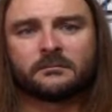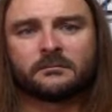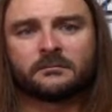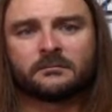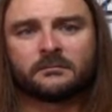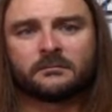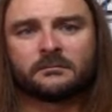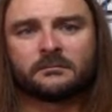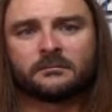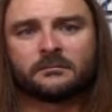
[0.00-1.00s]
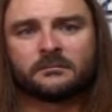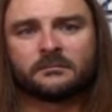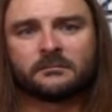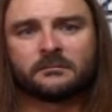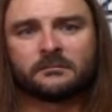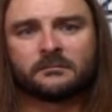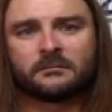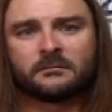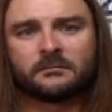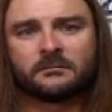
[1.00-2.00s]

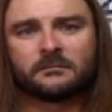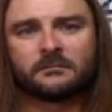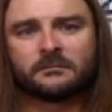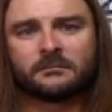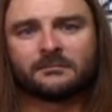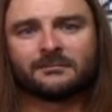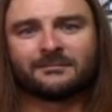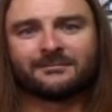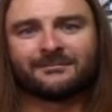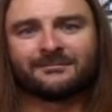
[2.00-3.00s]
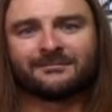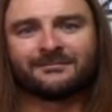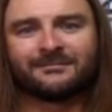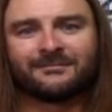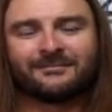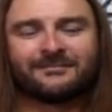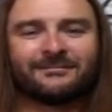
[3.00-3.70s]
(silent)